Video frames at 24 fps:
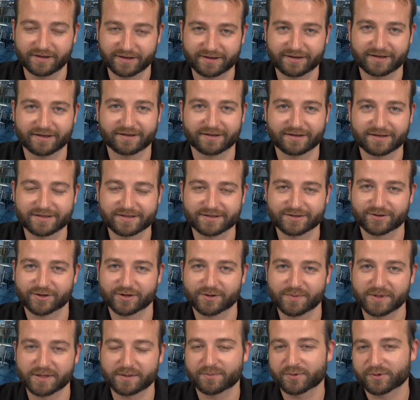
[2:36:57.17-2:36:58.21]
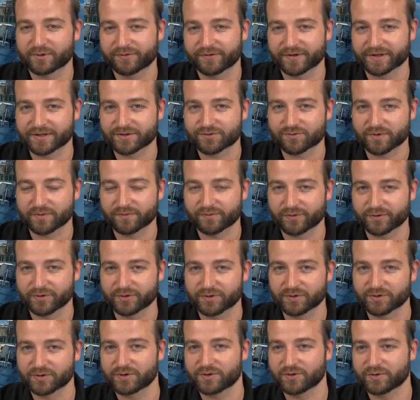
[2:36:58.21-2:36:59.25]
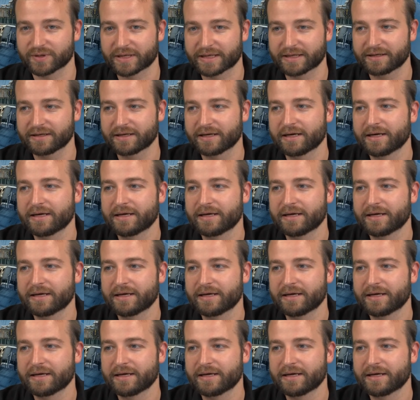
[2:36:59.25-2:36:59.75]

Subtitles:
then this is going to be the perfect stream for you to tune in.